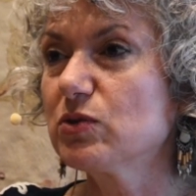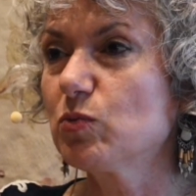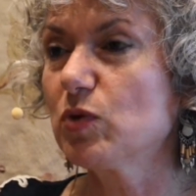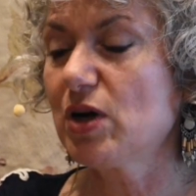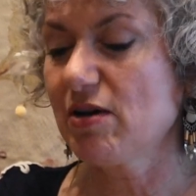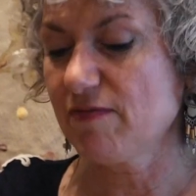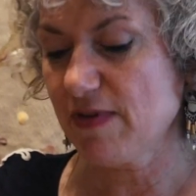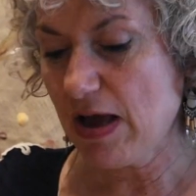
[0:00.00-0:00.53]
And
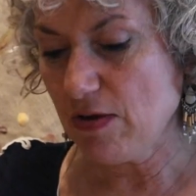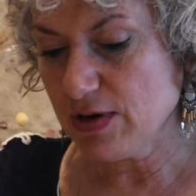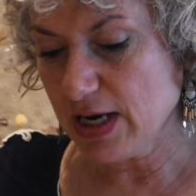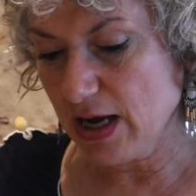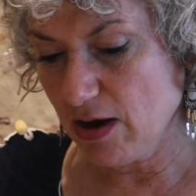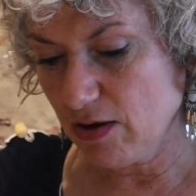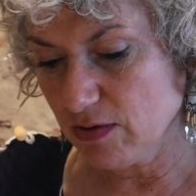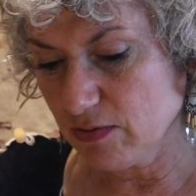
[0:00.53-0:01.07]
what I found
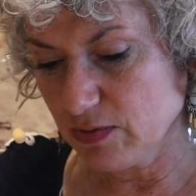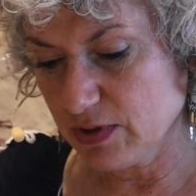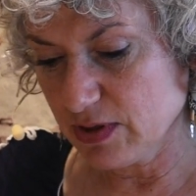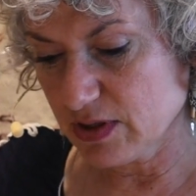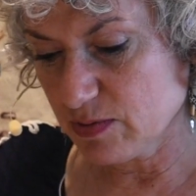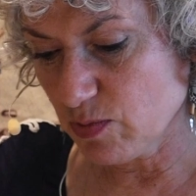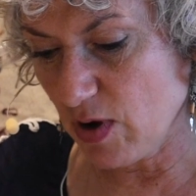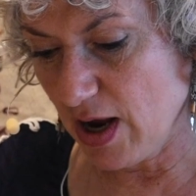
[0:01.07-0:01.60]
out with
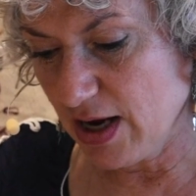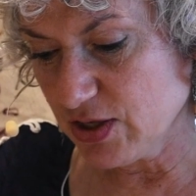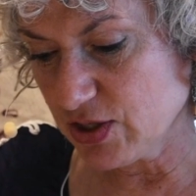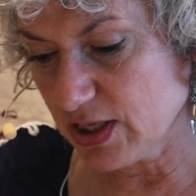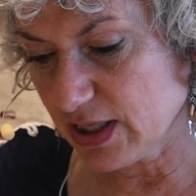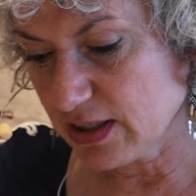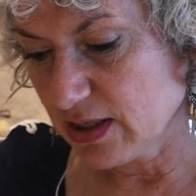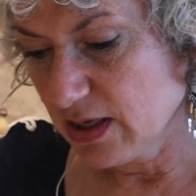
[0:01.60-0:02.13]
this
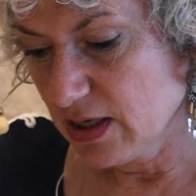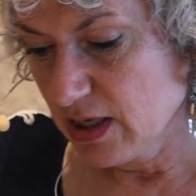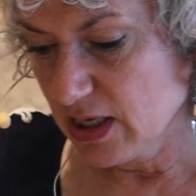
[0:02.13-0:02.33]
project,